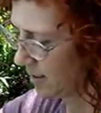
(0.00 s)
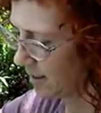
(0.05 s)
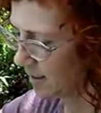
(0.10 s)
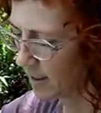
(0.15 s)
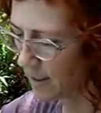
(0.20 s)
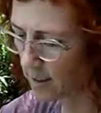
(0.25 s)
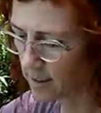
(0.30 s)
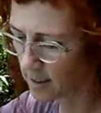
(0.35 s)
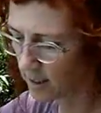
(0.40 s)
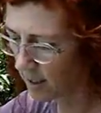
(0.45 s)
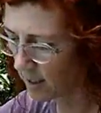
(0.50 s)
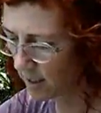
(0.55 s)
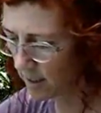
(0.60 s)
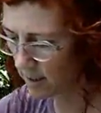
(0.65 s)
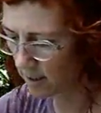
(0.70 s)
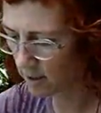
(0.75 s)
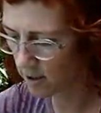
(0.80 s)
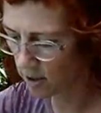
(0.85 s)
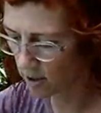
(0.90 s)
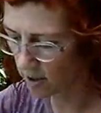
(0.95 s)
These
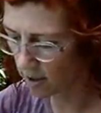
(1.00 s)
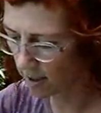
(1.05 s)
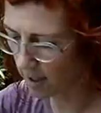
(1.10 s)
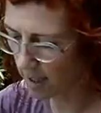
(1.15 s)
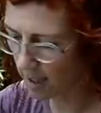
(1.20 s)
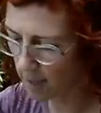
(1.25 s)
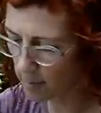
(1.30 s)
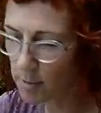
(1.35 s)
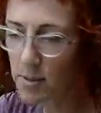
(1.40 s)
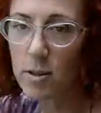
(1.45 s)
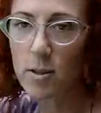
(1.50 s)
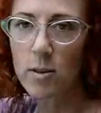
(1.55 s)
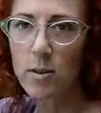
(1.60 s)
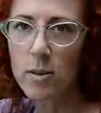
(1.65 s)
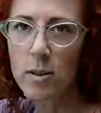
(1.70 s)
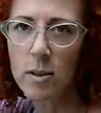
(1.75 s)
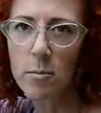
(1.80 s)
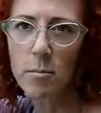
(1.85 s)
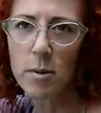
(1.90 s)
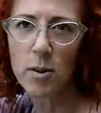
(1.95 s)
colors are
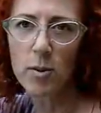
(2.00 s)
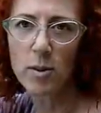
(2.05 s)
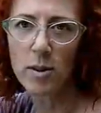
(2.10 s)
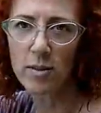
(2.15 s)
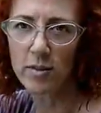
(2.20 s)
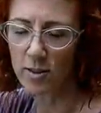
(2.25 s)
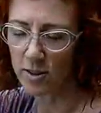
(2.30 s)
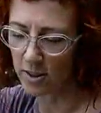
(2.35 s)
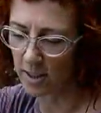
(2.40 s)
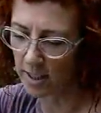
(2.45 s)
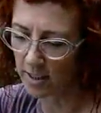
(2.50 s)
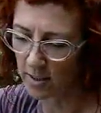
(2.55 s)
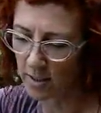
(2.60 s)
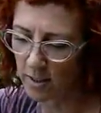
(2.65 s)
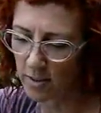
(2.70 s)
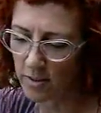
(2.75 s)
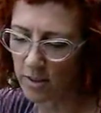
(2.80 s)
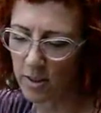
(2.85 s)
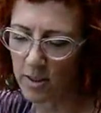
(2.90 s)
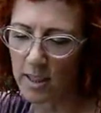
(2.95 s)
absolutely beautiful. I don't
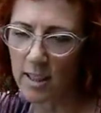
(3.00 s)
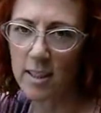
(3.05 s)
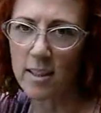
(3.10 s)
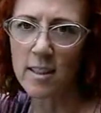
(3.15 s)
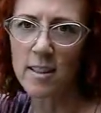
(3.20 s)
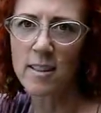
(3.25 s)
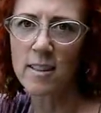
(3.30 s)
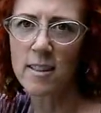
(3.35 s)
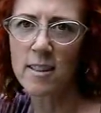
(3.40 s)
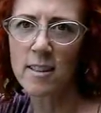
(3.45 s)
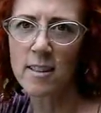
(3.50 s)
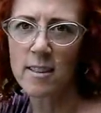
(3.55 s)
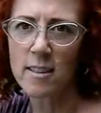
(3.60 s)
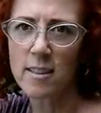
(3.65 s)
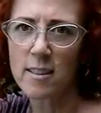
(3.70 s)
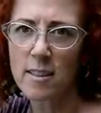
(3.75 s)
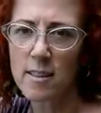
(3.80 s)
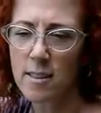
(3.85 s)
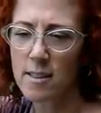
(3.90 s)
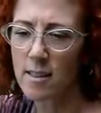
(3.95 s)
know if you can
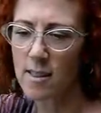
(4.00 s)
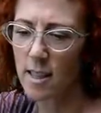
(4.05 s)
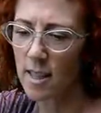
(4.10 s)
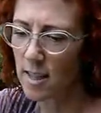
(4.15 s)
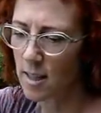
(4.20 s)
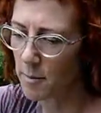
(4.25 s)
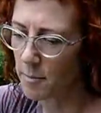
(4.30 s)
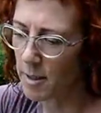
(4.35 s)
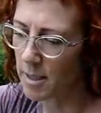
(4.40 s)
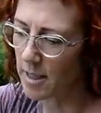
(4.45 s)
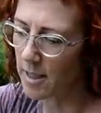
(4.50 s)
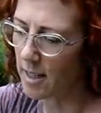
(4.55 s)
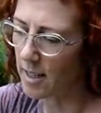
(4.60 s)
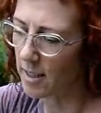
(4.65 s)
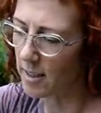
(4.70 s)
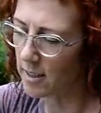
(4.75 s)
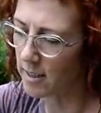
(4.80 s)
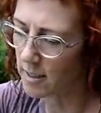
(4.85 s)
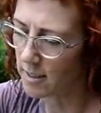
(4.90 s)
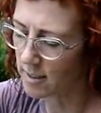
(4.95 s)
see them in
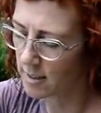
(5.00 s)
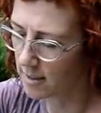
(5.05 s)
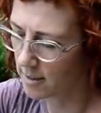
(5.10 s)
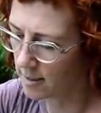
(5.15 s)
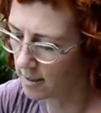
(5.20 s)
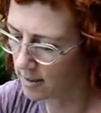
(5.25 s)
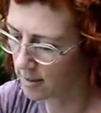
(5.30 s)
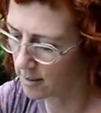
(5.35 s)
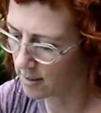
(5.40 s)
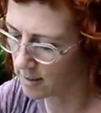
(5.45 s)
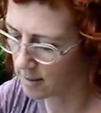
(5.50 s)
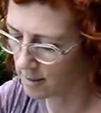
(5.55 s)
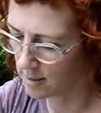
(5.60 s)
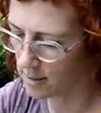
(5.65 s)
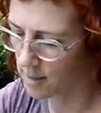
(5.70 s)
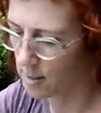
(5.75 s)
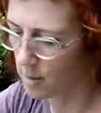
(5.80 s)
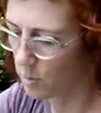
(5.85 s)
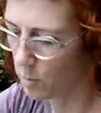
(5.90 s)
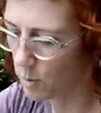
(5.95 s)
here.
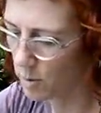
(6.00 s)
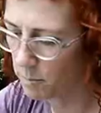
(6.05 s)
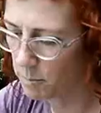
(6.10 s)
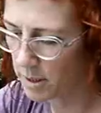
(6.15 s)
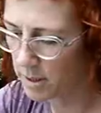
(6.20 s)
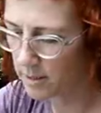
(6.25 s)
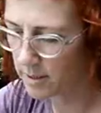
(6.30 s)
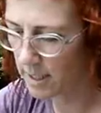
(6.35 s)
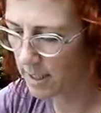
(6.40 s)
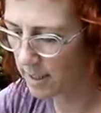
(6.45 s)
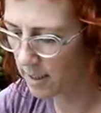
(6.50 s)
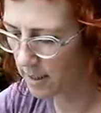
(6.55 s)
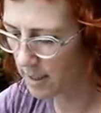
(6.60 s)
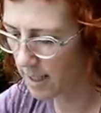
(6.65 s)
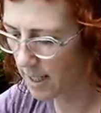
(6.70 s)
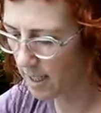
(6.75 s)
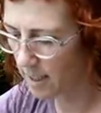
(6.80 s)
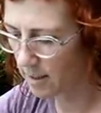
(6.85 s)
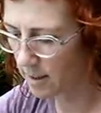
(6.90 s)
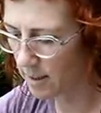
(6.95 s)
So we're building a
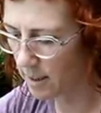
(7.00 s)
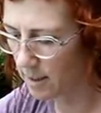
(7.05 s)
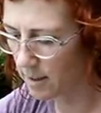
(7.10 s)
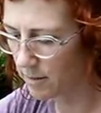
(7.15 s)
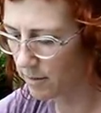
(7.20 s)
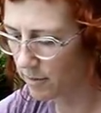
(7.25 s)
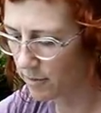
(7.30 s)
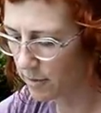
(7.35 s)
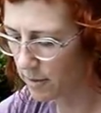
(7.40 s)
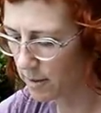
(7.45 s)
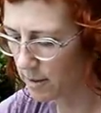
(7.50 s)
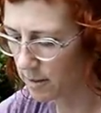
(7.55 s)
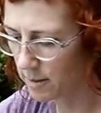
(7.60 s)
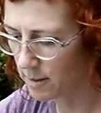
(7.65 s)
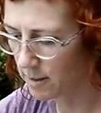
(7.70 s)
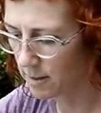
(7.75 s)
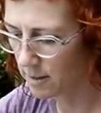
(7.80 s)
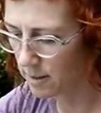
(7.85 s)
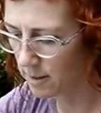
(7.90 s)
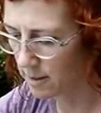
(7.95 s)
layer of
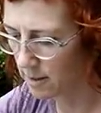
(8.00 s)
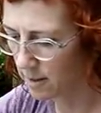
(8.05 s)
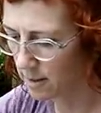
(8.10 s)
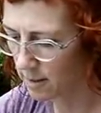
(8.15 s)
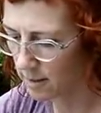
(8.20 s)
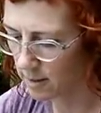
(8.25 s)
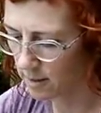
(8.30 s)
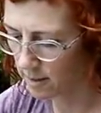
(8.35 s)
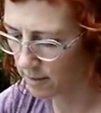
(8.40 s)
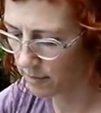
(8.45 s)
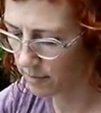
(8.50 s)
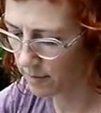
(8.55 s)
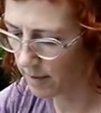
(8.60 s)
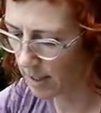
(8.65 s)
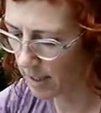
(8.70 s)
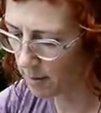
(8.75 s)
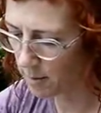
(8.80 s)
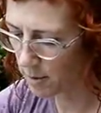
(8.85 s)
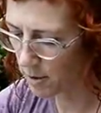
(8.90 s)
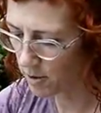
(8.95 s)

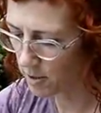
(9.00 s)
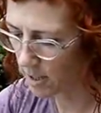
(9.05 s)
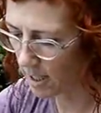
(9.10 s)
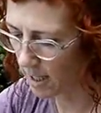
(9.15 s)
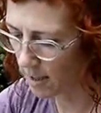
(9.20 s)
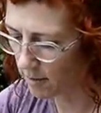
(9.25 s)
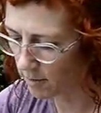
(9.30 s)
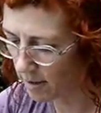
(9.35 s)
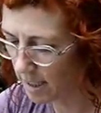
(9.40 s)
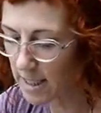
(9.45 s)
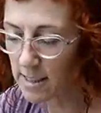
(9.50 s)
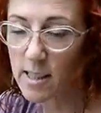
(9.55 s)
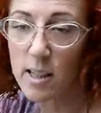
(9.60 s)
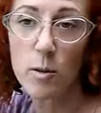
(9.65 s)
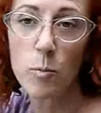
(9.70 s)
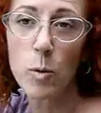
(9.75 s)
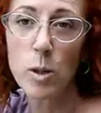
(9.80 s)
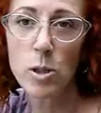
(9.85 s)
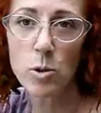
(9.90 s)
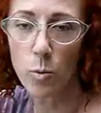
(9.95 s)
fibers and
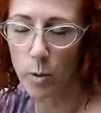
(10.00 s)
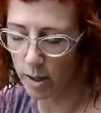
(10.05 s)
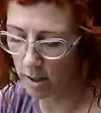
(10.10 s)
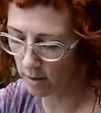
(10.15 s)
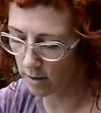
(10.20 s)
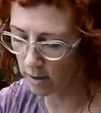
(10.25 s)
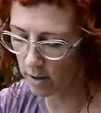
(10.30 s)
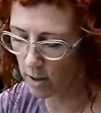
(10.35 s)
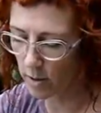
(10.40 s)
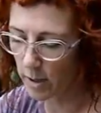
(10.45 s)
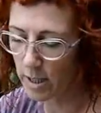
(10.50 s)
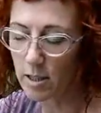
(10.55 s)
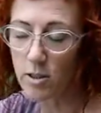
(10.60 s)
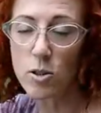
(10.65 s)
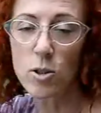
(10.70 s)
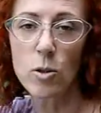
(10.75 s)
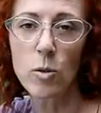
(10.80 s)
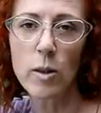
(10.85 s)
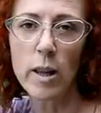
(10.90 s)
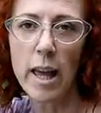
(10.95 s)
resin which we are going
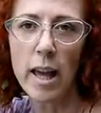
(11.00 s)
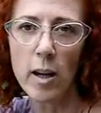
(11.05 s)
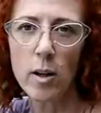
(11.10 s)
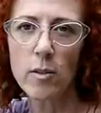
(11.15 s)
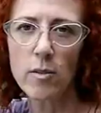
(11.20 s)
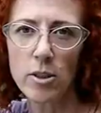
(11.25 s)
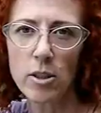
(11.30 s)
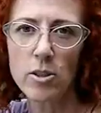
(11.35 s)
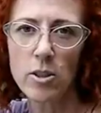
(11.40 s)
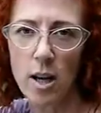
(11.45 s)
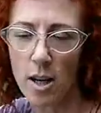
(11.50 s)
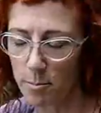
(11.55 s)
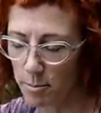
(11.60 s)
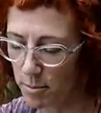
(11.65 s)
to lay over top